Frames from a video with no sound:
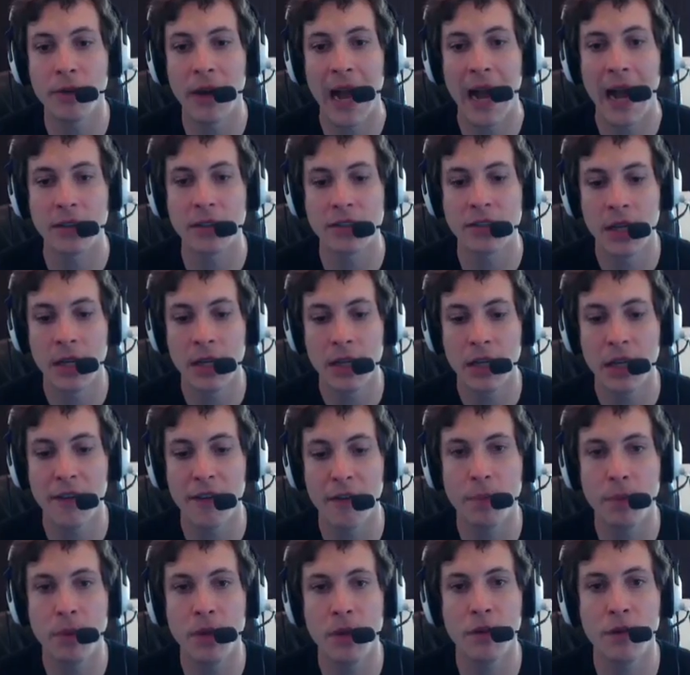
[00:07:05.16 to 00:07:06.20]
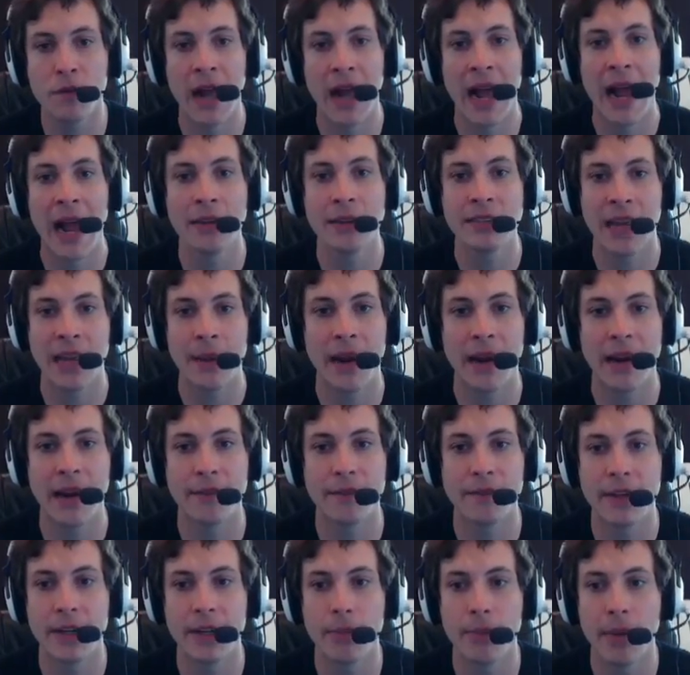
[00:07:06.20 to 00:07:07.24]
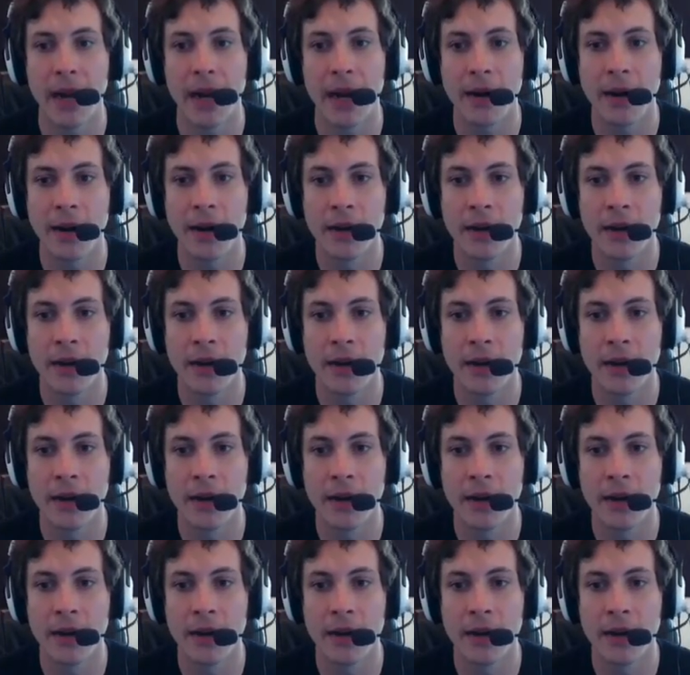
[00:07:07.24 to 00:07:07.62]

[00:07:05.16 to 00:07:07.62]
house. You have a beautiful house I made for you, bear.